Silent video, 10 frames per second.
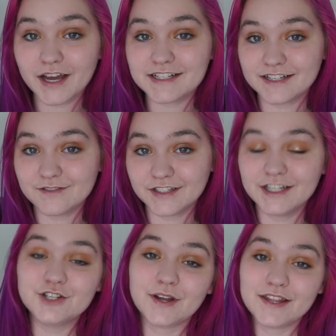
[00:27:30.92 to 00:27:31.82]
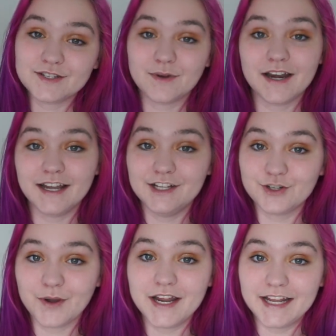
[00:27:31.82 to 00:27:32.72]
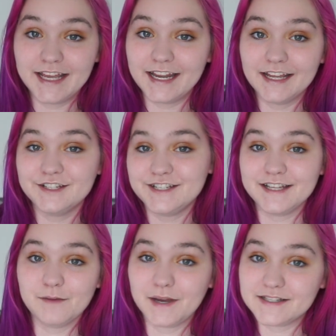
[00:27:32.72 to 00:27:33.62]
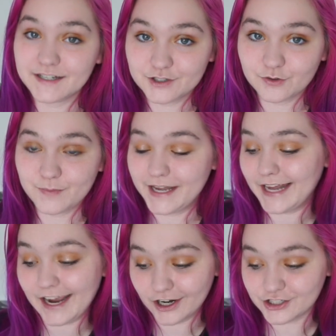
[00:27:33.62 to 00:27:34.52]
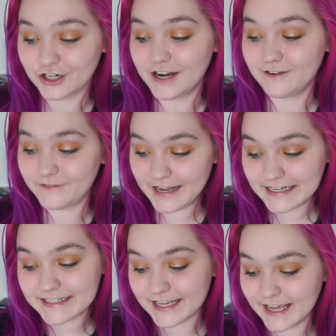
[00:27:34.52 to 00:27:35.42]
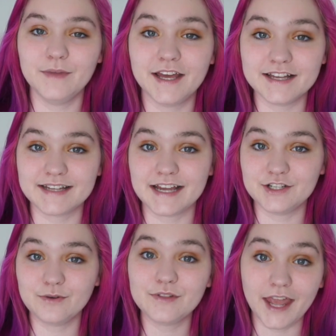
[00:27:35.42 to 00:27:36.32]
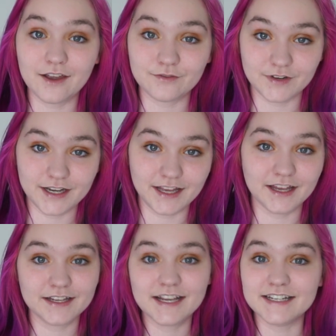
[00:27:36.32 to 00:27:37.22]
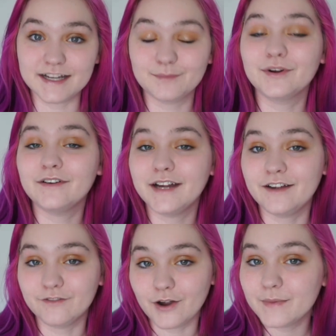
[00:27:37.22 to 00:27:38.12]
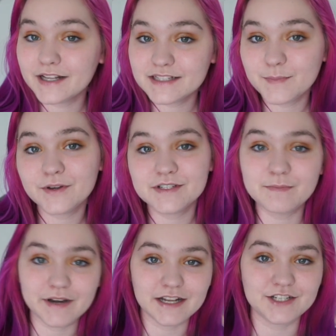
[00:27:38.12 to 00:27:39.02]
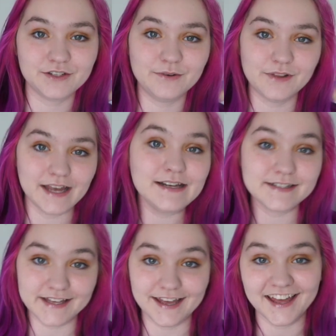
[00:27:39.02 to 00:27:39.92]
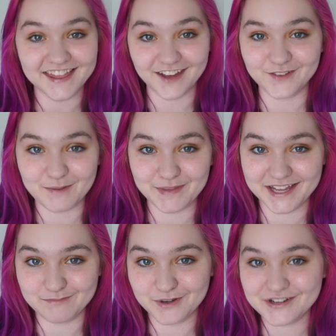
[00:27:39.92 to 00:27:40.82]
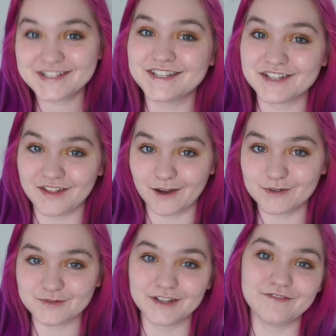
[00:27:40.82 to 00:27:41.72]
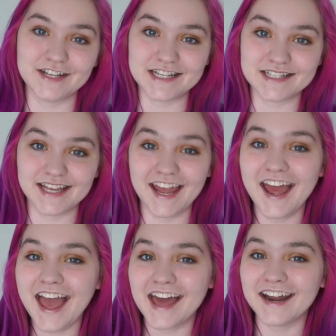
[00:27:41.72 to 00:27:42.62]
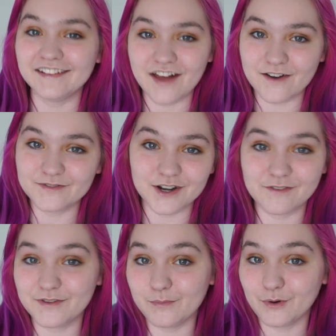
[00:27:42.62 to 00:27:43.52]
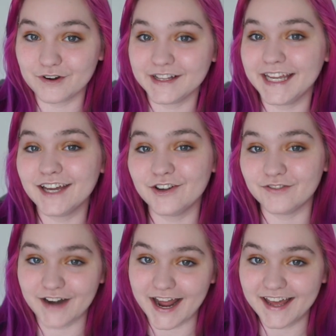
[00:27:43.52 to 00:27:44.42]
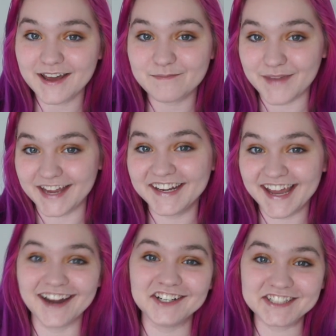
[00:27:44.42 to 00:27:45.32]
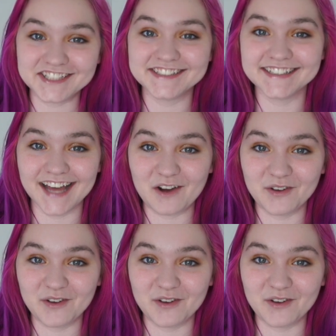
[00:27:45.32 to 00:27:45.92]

I did really enjoy this one. I enjoyed getting to see a bisexual main character in a fantasy because I don't like reading contemporary romance books, but I do like seeing that rep in books, so that was really fun to see, and I loved all of the morally gray main characters in that